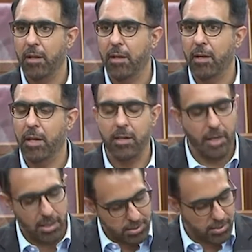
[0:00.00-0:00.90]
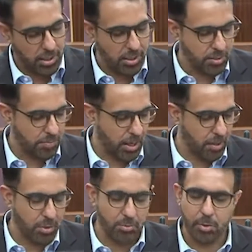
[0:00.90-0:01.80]
And yes, there is
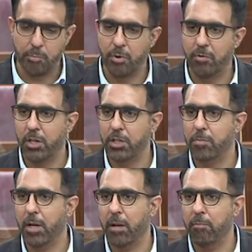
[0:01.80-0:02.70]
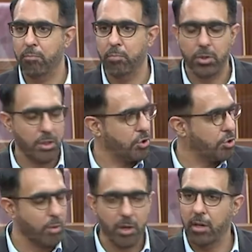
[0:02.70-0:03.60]
parliamentary privilege, but I'm pretty
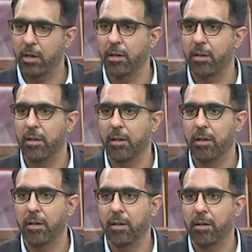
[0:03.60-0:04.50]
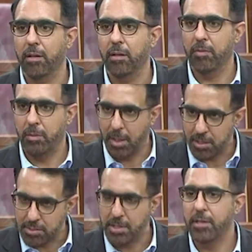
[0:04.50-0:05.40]
sure, if it
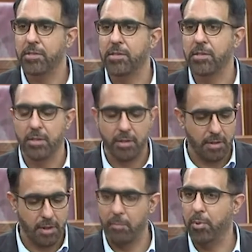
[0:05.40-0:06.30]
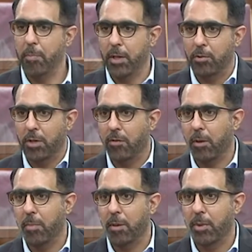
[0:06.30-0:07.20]
makes sense, I'm prepared to give
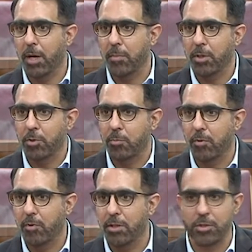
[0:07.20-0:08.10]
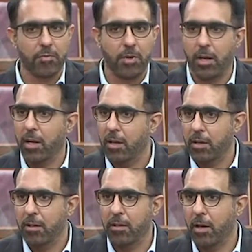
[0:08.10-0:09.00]
up my parliamentary privilege if I
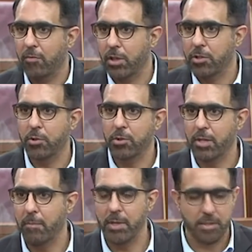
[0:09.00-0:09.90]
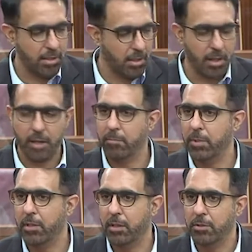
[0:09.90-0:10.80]
divulge those numbers, and then I'll
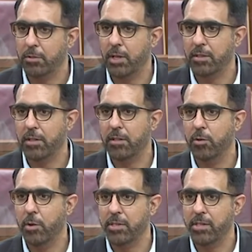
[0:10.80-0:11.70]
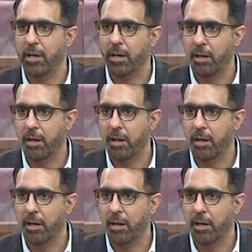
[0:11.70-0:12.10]
be taken to task under the OSA.